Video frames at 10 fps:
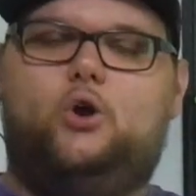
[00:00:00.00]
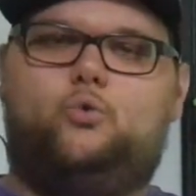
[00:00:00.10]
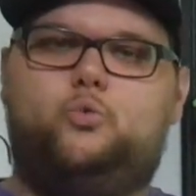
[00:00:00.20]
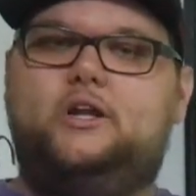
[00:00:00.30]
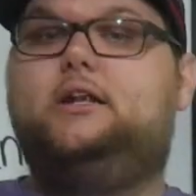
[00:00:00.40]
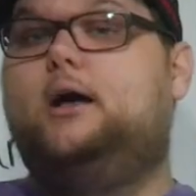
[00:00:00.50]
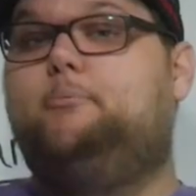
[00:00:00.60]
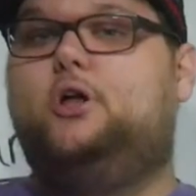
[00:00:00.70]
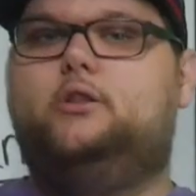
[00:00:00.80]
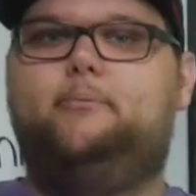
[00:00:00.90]
read
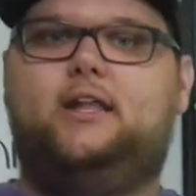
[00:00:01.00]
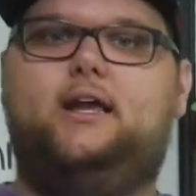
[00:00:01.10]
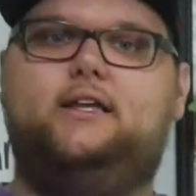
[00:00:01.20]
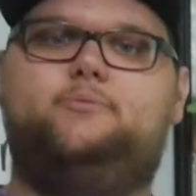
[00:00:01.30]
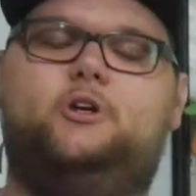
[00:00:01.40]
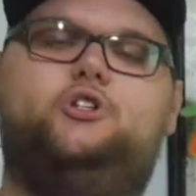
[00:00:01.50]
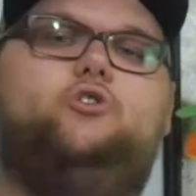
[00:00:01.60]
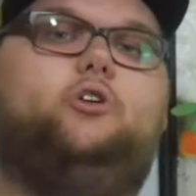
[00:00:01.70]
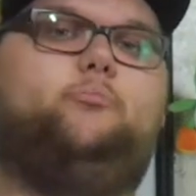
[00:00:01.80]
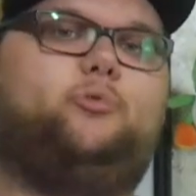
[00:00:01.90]
up on the meta as much,
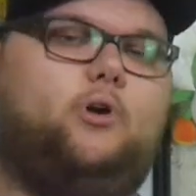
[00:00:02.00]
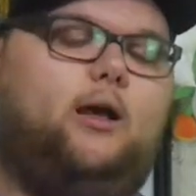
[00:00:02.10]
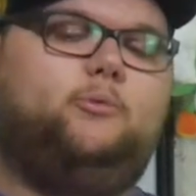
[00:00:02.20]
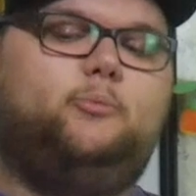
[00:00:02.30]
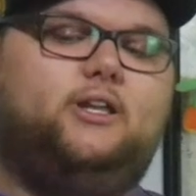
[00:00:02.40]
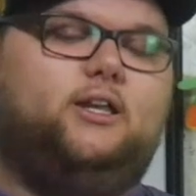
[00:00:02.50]
you could probably